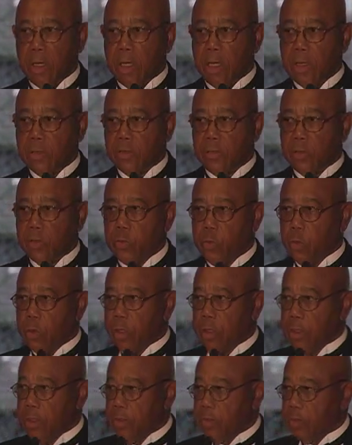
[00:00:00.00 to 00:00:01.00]
as this
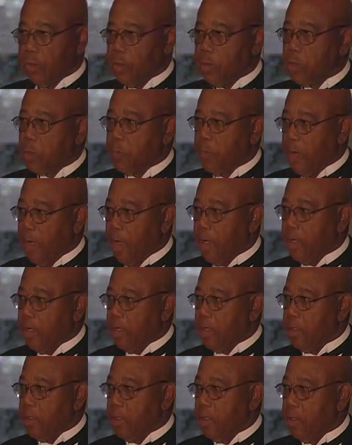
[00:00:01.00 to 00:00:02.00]
work is
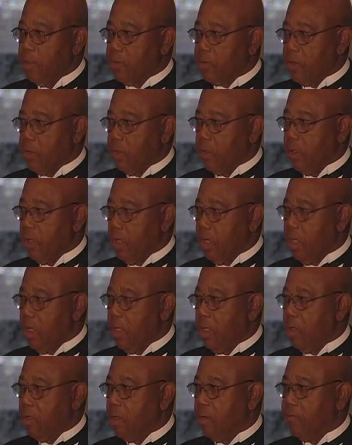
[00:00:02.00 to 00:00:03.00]
expanded, it is in
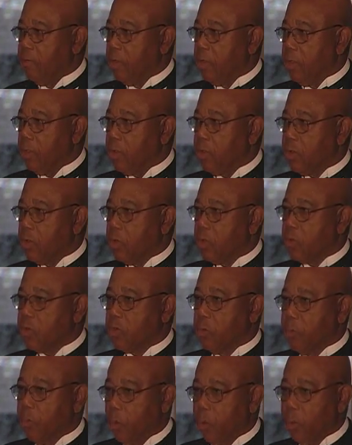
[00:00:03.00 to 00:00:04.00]
need of additional
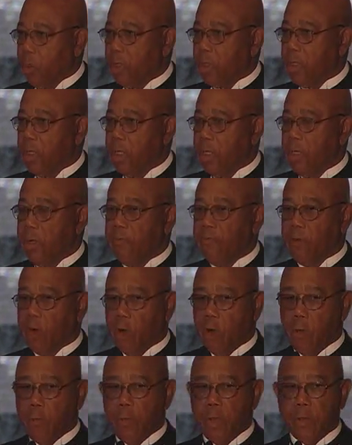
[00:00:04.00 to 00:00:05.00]
support and
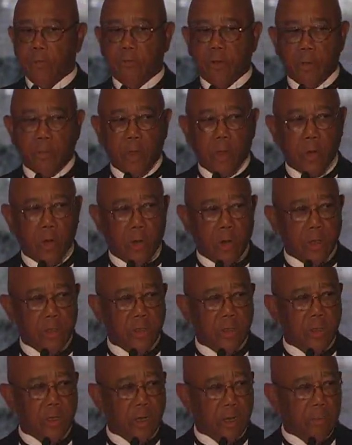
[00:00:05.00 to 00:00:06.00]
involvement from a
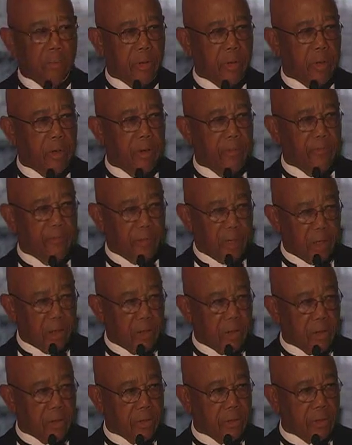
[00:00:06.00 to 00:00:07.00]
larger number of
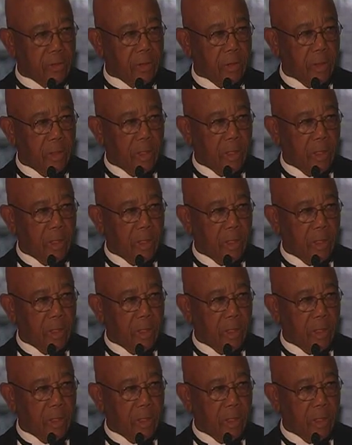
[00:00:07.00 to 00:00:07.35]
funders.